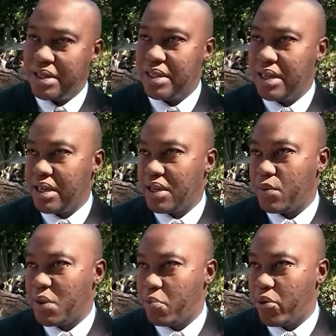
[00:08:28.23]
dealing
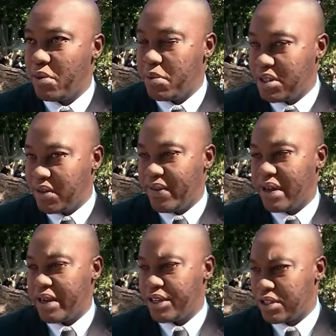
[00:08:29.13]
with prohibited
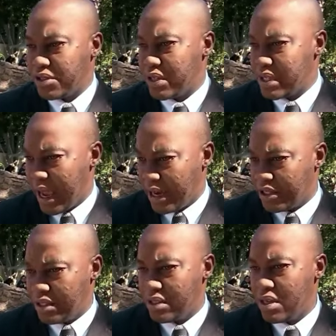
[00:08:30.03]
financial
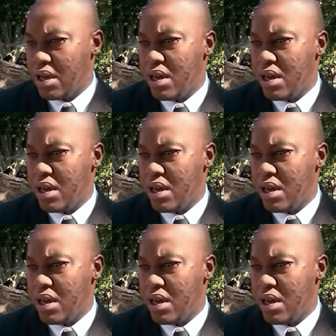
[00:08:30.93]
transactions.